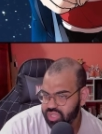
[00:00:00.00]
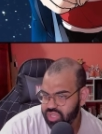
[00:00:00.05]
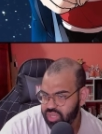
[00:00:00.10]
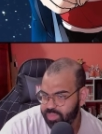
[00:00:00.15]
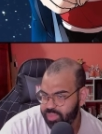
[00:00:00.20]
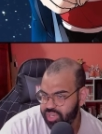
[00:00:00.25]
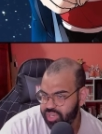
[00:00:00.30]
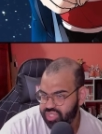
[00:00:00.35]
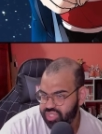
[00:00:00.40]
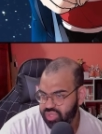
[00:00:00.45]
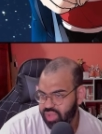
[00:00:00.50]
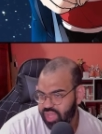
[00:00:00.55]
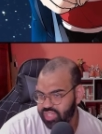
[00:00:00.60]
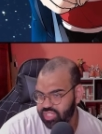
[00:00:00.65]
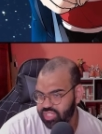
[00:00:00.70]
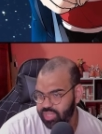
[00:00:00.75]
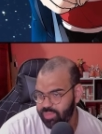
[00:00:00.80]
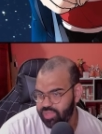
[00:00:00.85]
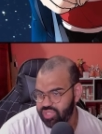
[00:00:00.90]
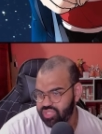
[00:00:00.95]
but it still has
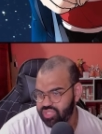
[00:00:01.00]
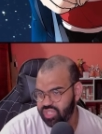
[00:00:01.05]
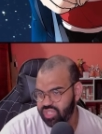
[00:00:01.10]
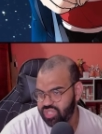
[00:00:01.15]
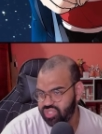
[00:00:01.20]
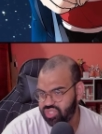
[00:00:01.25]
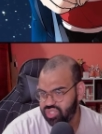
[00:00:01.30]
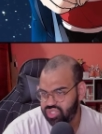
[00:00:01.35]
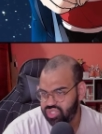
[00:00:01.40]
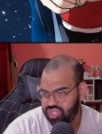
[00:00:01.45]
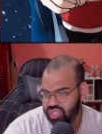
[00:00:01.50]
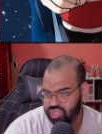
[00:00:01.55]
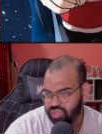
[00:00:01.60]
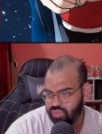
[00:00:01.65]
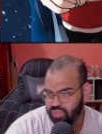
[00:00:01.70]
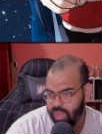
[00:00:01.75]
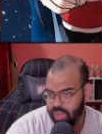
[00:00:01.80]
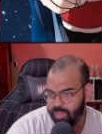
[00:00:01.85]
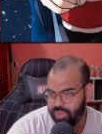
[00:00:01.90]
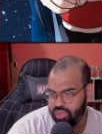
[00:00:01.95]
limits since it's just a
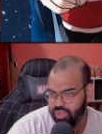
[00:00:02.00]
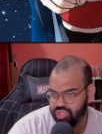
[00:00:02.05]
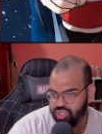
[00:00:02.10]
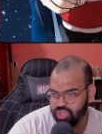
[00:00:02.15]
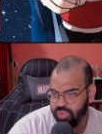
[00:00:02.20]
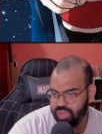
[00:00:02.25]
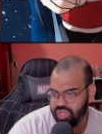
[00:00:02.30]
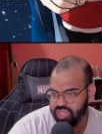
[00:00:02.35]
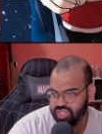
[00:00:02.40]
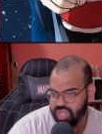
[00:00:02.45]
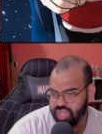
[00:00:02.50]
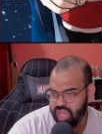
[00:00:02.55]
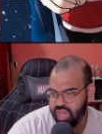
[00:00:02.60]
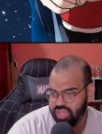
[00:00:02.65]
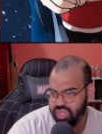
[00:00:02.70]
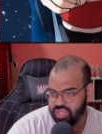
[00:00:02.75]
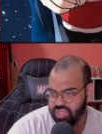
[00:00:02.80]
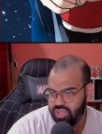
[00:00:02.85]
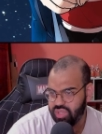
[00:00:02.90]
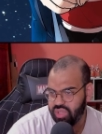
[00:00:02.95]
weapon. So we decided
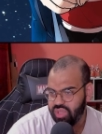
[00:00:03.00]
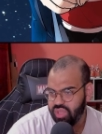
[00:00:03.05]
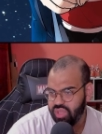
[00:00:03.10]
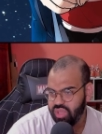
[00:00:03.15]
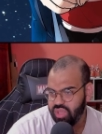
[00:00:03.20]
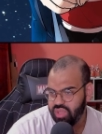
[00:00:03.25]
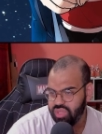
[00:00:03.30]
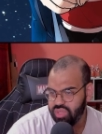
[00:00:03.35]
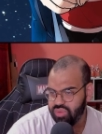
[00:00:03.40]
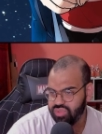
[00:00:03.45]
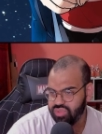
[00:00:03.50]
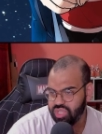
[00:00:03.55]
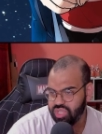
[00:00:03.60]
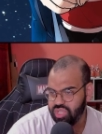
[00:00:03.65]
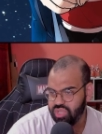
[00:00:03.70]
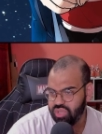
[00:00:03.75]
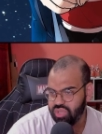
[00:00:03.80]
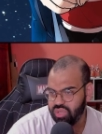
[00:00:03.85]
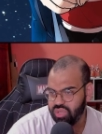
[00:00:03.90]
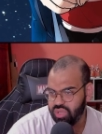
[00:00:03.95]
to use
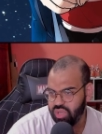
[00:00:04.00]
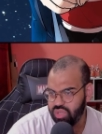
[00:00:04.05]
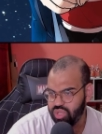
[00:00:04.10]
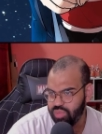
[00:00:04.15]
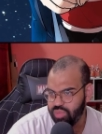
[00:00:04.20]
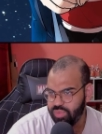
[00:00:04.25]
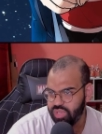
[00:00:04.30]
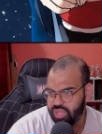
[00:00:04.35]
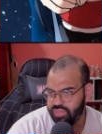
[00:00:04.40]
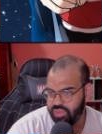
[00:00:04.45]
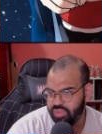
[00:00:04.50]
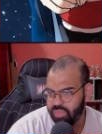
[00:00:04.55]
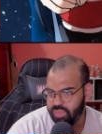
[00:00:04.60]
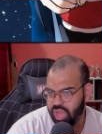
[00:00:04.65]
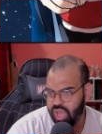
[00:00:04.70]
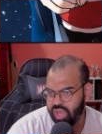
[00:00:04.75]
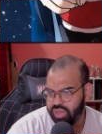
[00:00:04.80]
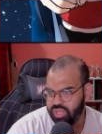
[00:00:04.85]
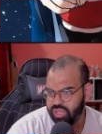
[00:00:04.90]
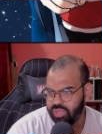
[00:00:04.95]
a, a human living
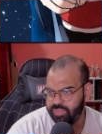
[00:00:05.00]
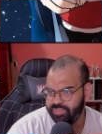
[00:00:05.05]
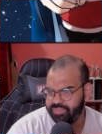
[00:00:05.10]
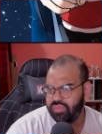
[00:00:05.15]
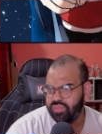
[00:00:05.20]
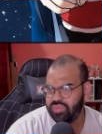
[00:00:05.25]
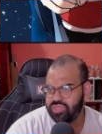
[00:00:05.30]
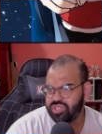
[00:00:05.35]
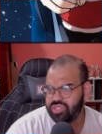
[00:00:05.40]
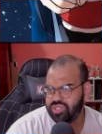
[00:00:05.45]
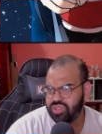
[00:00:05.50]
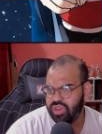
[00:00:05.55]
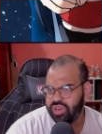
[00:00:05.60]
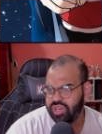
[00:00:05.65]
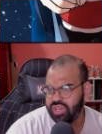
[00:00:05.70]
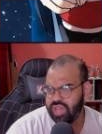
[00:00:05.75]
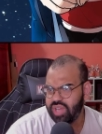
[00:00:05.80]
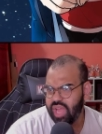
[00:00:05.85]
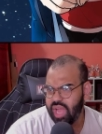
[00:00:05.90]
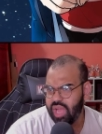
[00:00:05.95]
body.
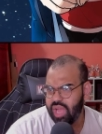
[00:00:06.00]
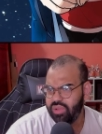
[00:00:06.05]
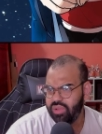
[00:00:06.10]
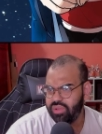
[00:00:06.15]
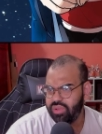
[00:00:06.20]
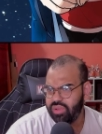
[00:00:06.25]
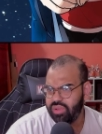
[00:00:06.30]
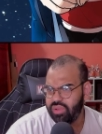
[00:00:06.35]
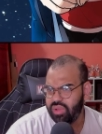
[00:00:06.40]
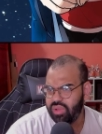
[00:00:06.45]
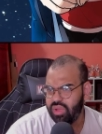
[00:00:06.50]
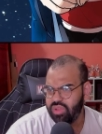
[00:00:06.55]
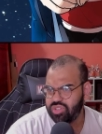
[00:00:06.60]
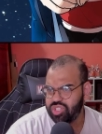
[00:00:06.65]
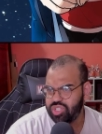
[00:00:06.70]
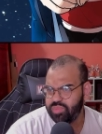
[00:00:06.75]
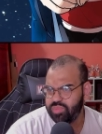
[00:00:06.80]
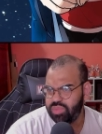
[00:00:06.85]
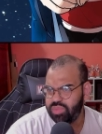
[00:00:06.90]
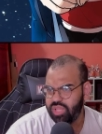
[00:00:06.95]
Starting now, I'll
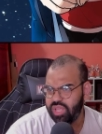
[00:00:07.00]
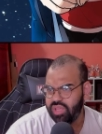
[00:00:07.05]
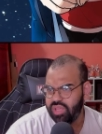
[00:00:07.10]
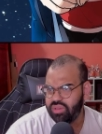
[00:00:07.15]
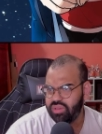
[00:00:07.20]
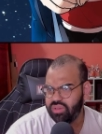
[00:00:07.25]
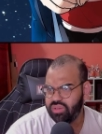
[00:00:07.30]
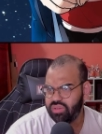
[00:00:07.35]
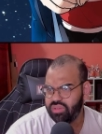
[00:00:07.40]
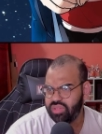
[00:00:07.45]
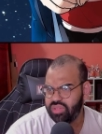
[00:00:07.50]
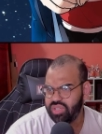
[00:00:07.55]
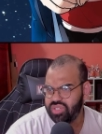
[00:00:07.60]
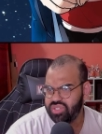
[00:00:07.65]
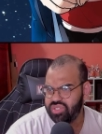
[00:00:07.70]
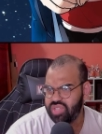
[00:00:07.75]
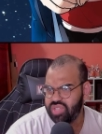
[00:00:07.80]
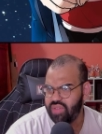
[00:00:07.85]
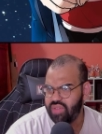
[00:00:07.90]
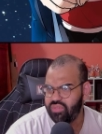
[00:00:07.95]
split this
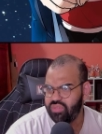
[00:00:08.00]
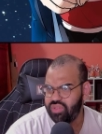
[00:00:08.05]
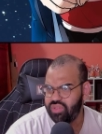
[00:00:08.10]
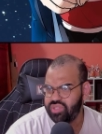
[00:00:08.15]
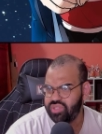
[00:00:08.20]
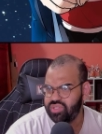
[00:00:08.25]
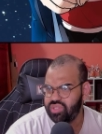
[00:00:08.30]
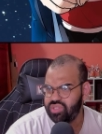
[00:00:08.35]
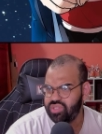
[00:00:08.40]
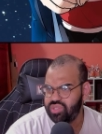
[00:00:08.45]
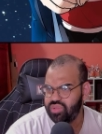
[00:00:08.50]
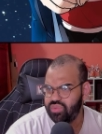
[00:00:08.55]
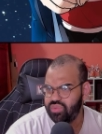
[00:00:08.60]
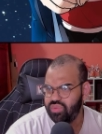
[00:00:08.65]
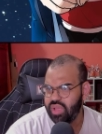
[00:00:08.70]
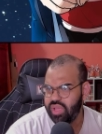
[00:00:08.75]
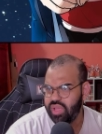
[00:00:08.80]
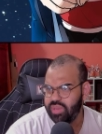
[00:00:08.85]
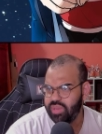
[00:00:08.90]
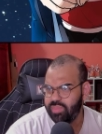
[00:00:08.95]
devil into
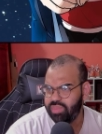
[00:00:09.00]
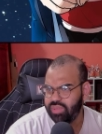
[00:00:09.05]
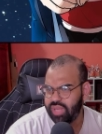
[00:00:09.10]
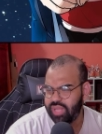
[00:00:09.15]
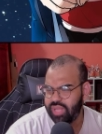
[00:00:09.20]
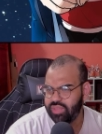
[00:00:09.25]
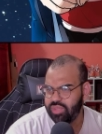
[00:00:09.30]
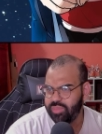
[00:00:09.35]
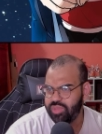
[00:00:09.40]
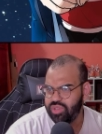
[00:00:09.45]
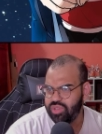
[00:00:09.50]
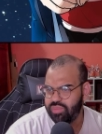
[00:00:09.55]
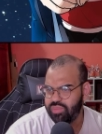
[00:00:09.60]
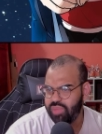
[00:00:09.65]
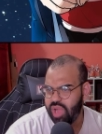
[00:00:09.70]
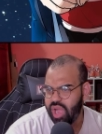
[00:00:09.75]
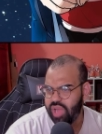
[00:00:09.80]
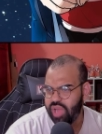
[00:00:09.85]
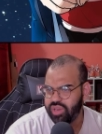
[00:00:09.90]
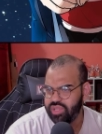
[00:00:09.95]
two and implant them in your
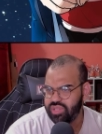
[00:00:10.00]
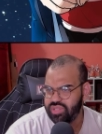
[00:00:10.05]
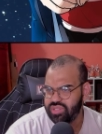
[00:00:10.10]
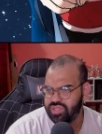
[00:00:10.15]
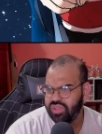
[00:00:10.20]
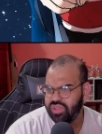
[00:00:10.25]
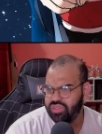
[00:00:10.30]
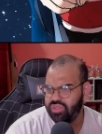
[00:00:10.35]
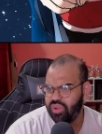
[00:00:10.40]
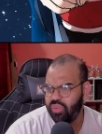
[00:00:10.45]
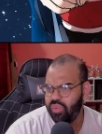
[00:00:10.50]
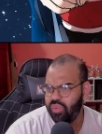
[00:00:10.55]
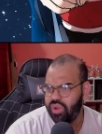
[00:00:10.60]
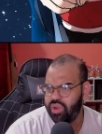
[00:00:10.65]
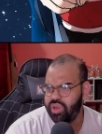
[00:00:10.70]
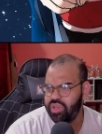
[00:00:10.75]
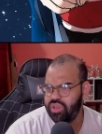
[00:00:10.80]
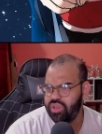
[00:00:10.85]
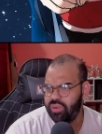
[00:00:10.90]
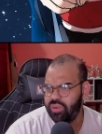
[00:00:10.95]
bodies. Don't
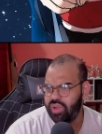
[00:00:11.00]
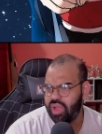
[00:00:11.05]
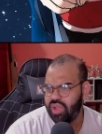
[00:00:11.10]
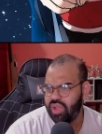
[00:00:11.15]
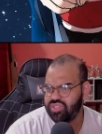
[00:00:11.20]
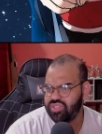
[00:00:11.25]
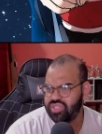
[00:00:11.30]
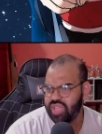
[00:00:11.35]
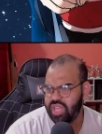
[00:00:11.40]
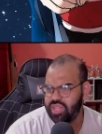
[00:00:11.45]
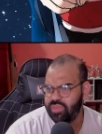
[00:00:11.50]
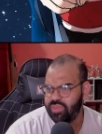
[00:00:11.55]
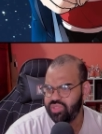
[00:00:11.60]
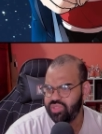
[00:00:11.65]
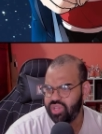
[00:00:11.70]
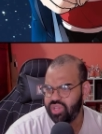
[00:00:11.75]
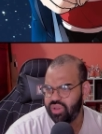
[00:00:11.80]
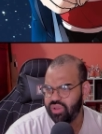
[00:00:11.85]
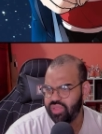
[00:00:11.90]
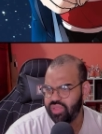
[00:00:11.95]
worry, you're outstanding
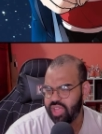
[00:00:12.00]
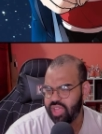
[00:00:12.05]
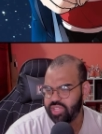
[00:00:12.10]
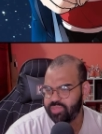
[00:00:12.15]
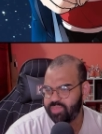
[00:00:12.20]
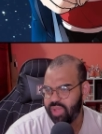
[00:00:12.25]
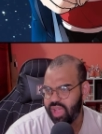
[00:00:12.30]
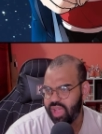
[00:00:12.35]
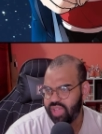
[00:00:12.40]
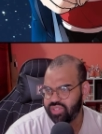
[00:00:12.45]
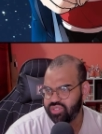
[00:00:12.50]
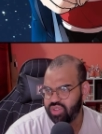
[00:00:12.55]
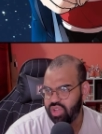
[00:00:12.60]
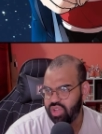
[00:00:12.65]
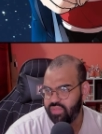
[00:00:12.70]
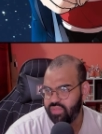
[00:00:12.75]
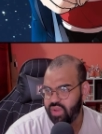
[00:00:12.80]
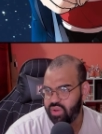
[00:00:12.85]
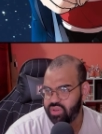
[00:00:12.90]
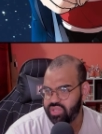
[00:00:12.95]
material that has passed all of our